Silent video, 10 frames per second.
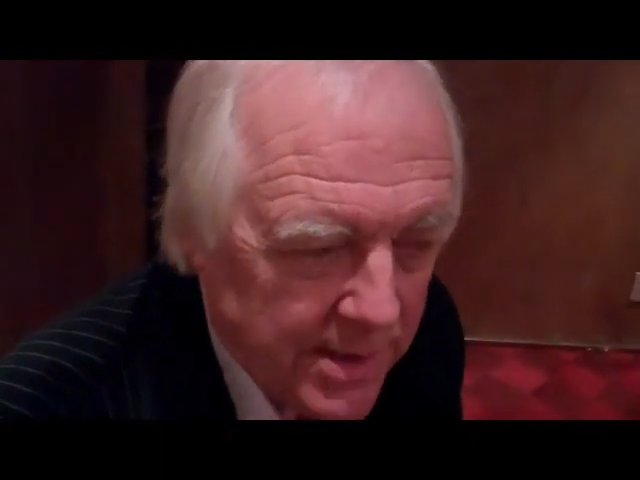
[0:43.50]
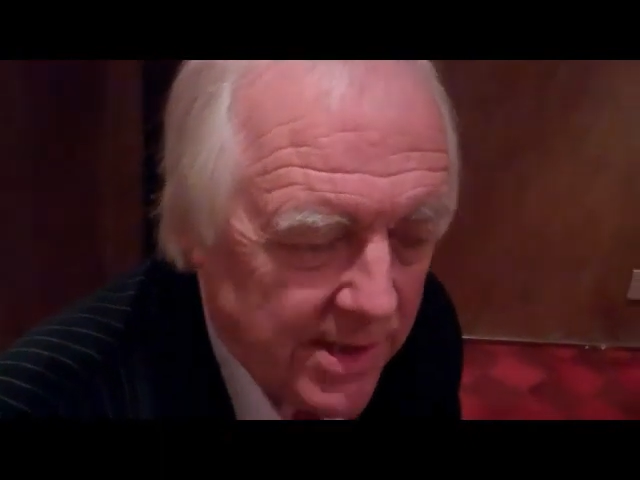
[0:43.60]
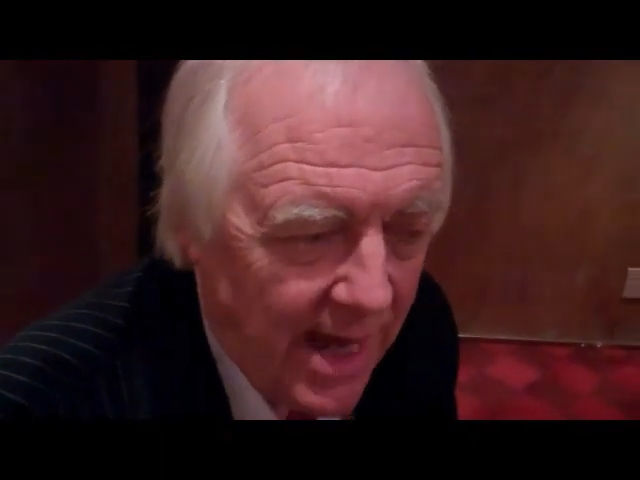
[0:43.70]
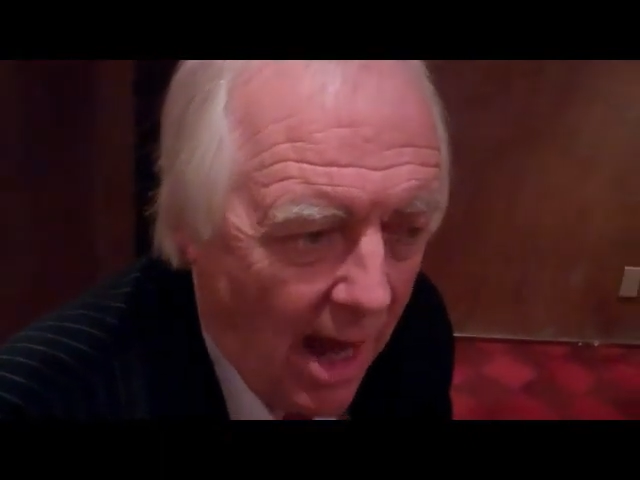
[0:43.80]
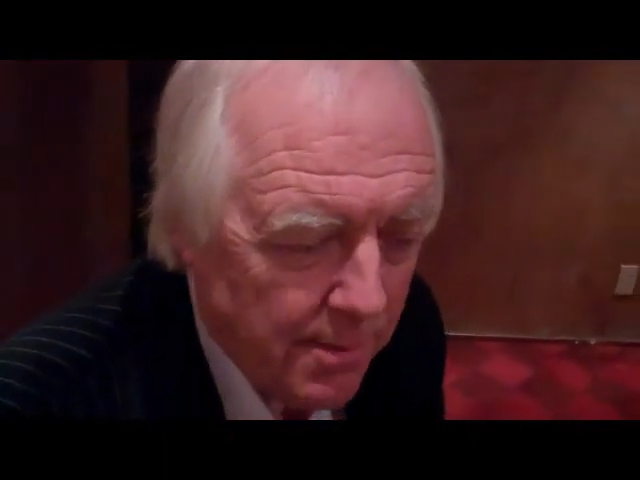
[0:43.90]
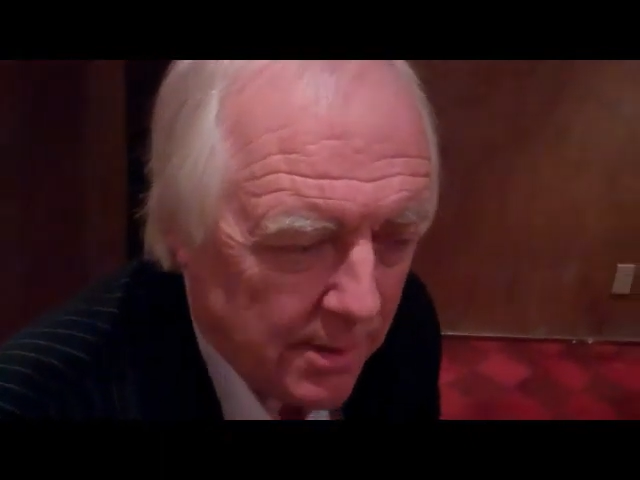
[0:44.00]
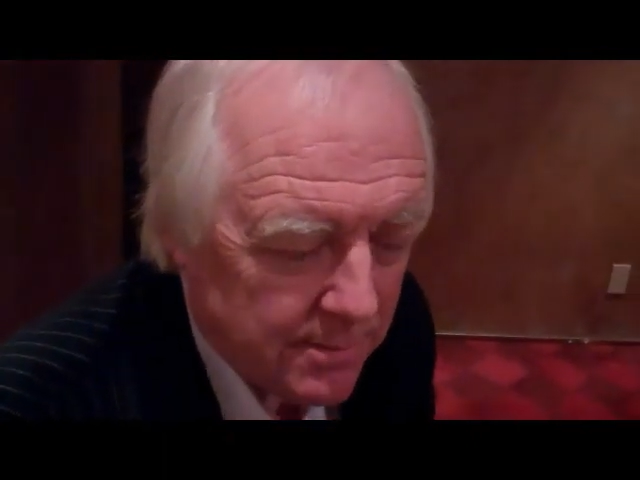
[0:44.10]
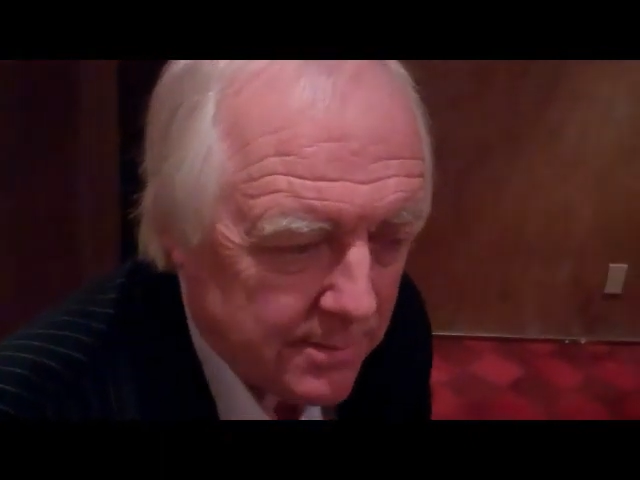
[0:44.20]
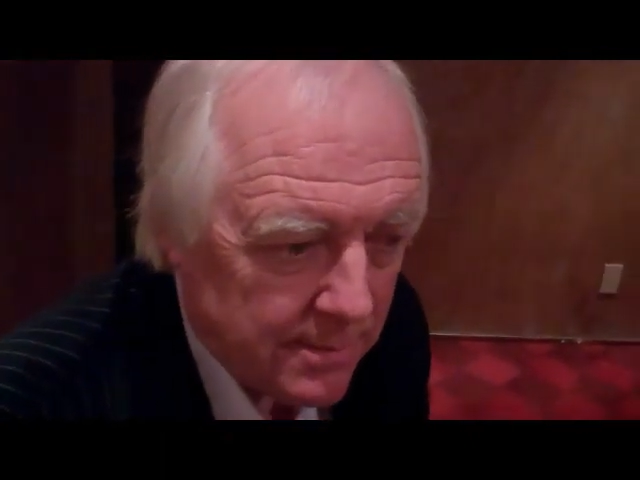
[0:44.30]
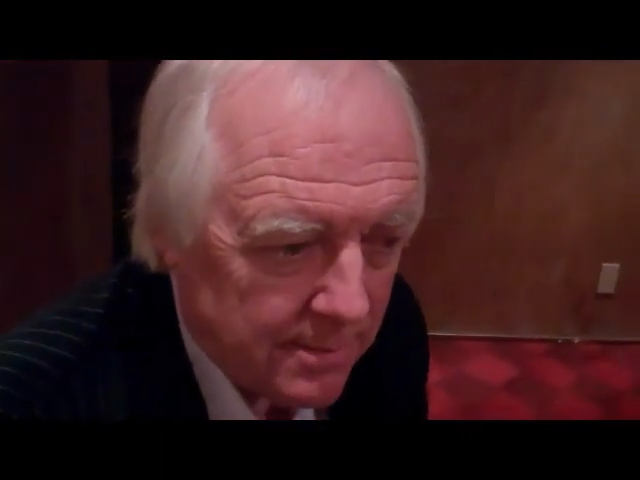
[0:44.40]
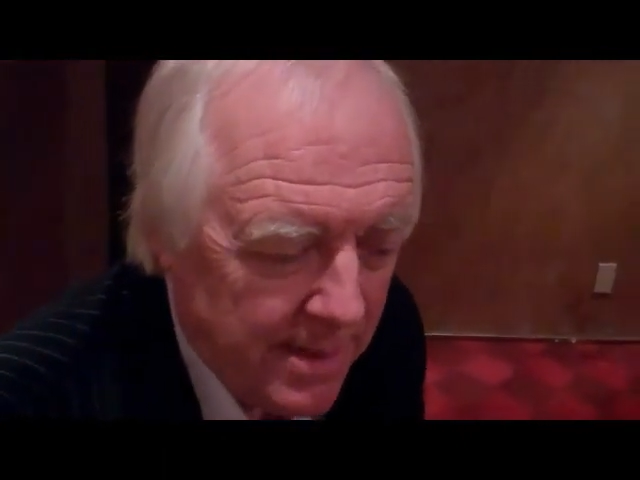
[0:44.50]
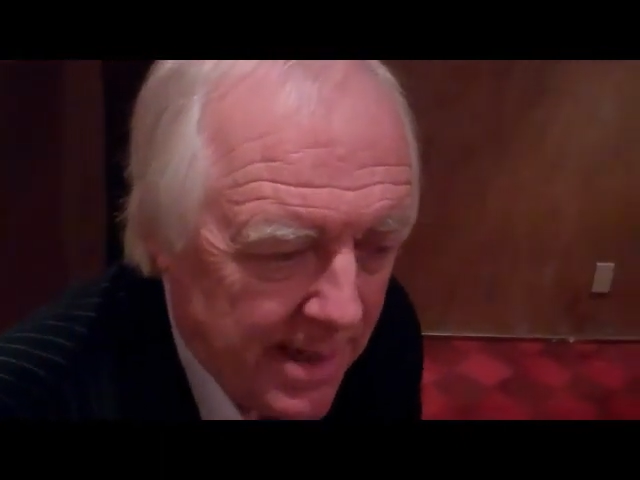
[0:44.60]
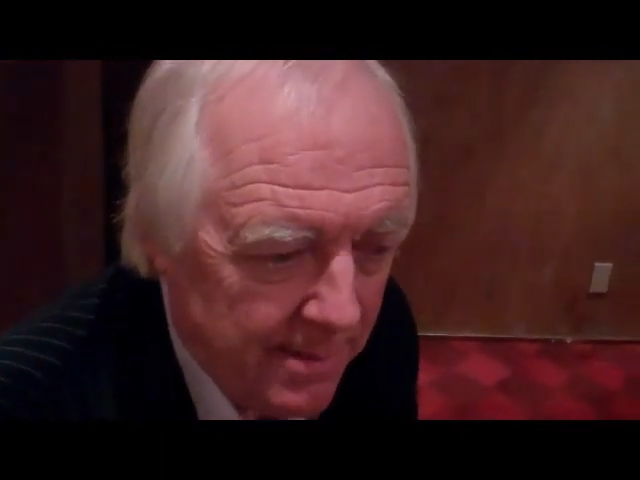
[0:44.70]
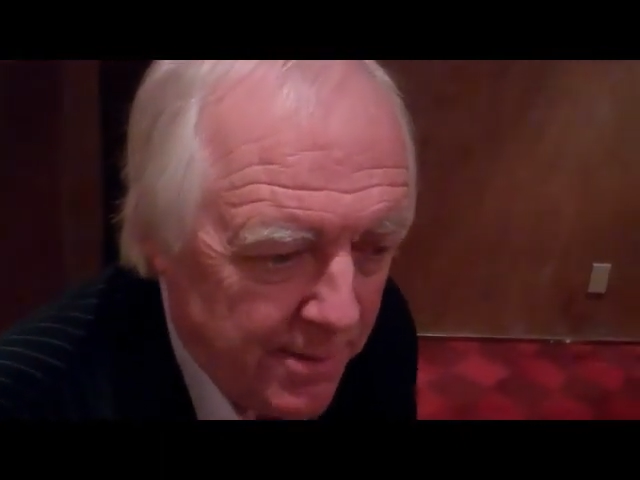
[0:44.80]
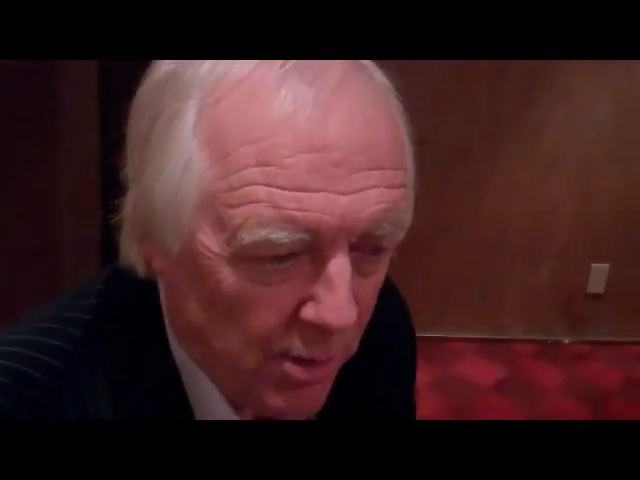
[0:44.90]
We did the album,
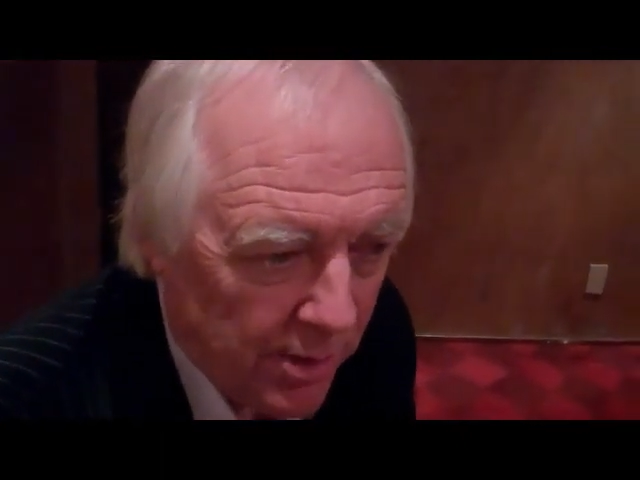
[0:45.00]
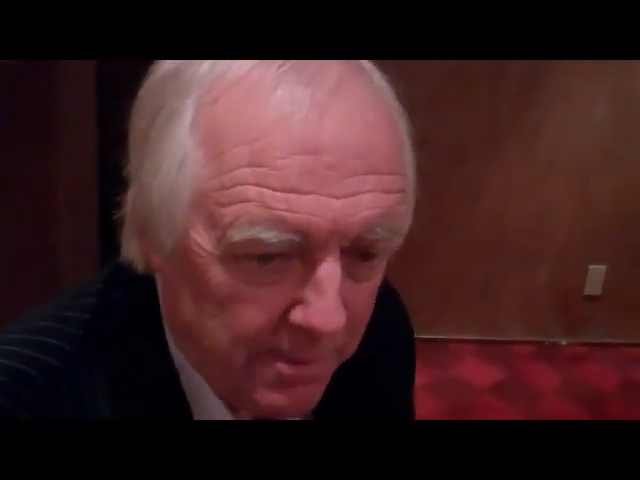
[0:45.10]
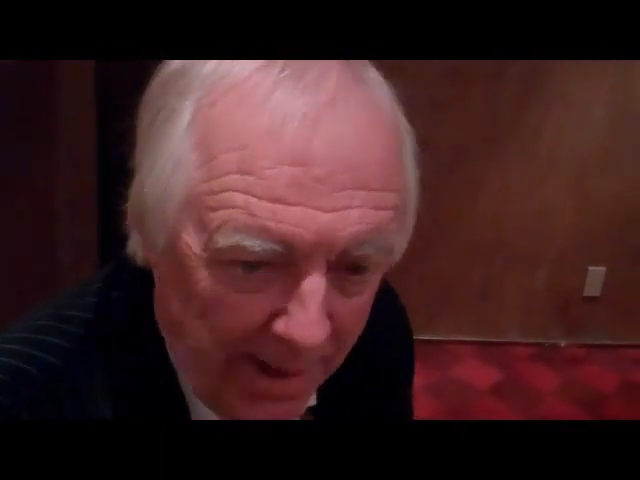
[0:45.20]
me, Bjorn,